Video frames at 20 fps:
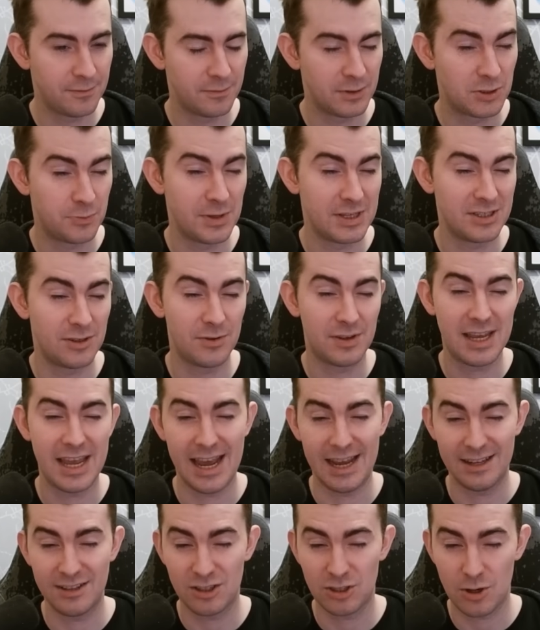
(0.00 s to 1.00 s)
which means you
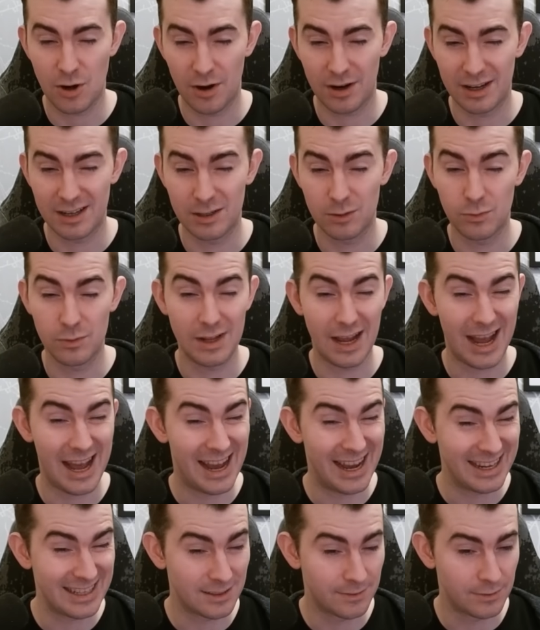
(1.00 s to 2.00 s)
can't target it with
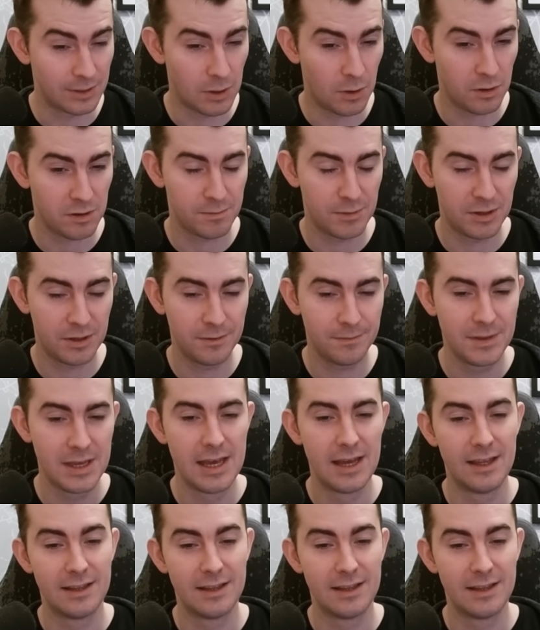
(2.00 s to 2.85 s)
Eyes of the Earth Mother.